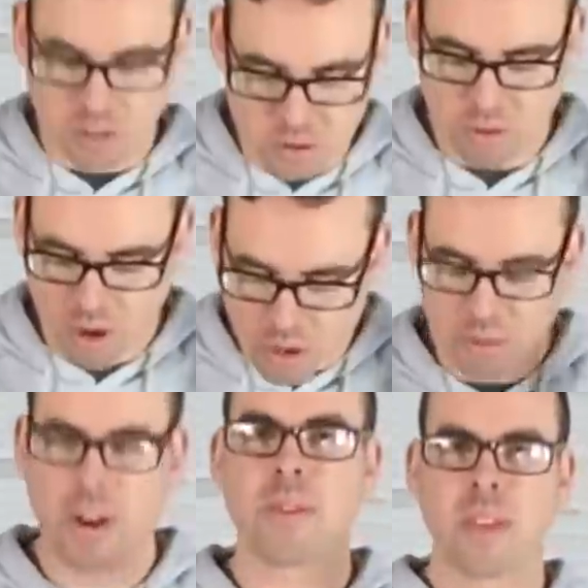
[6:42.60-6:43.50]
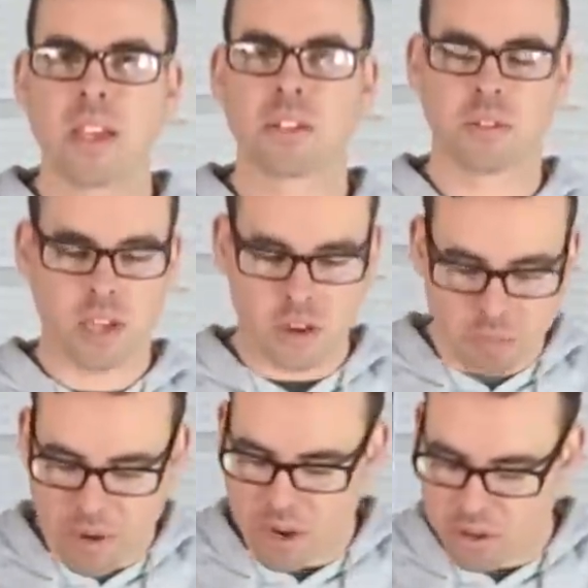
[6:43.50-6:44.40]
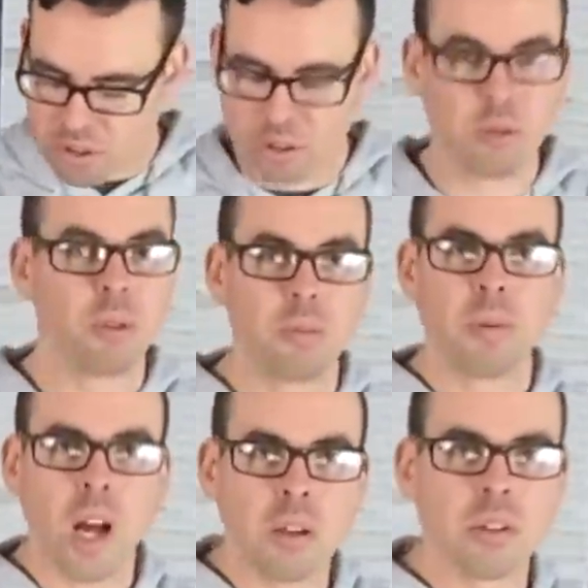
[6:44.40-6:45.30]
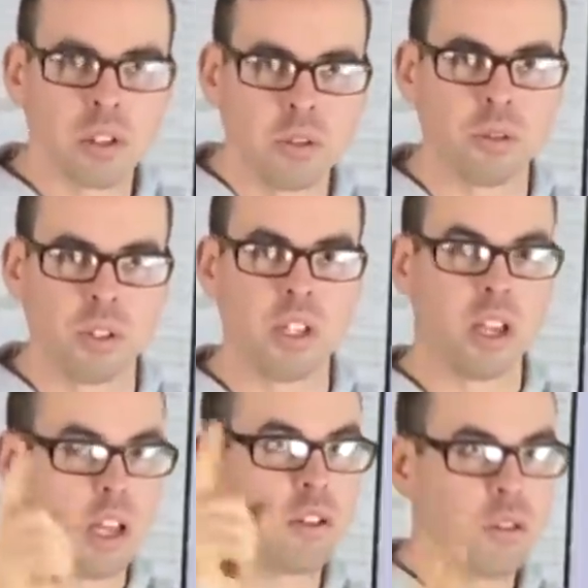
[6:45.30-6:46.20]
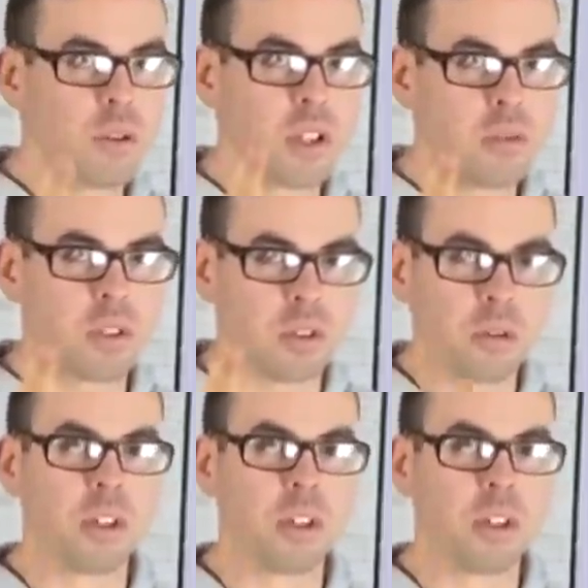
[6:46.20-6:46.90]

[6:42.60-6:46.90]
do all the right things so that your peers will follow you and do what you do.